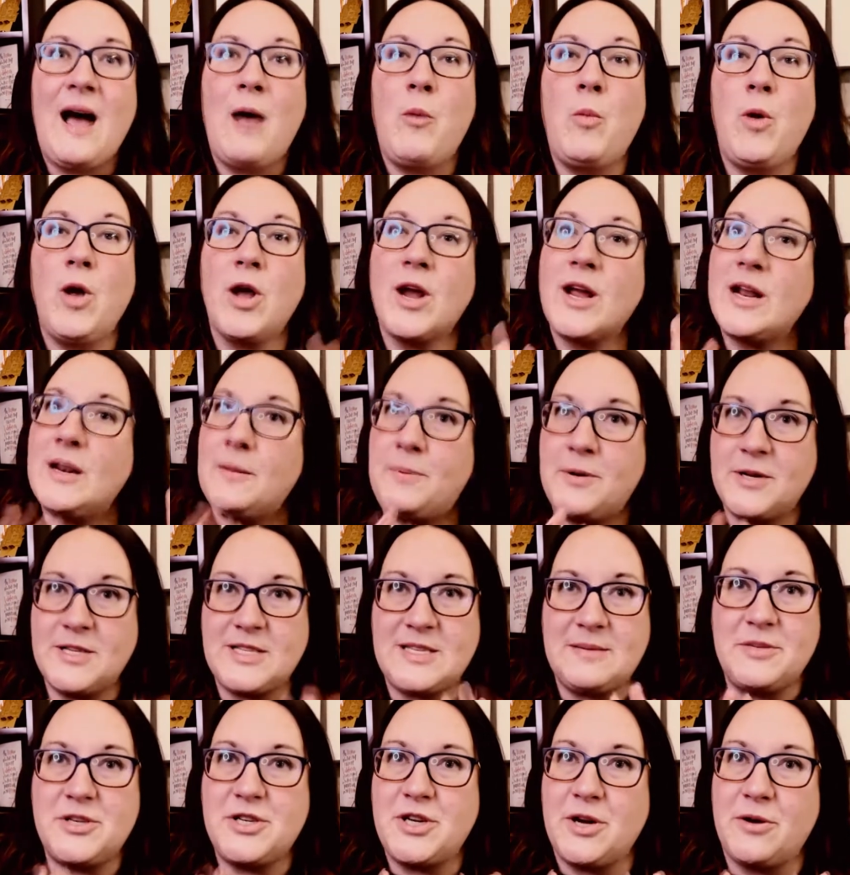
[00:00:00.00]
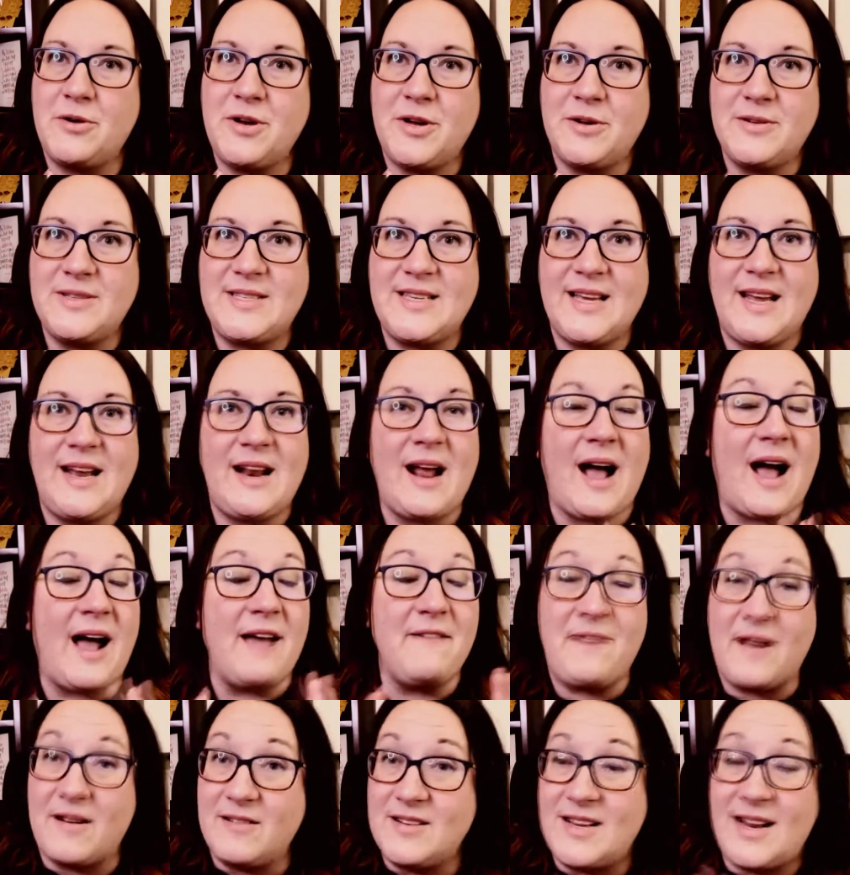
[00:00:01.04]
We're going to put some show notes in. I
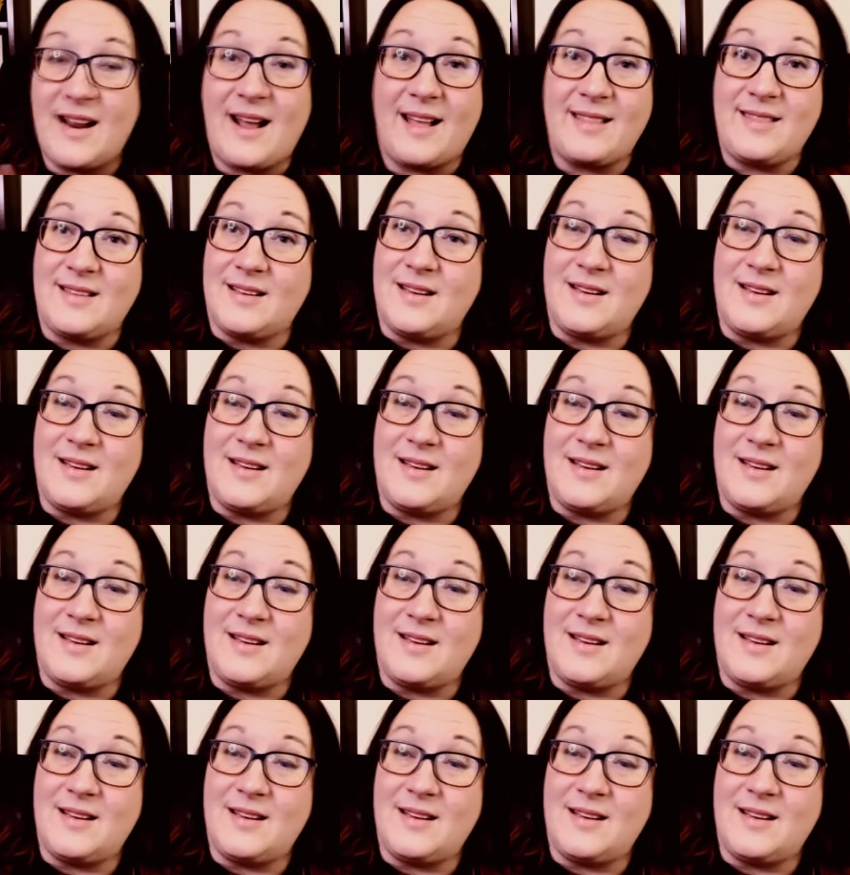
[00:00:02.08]
found it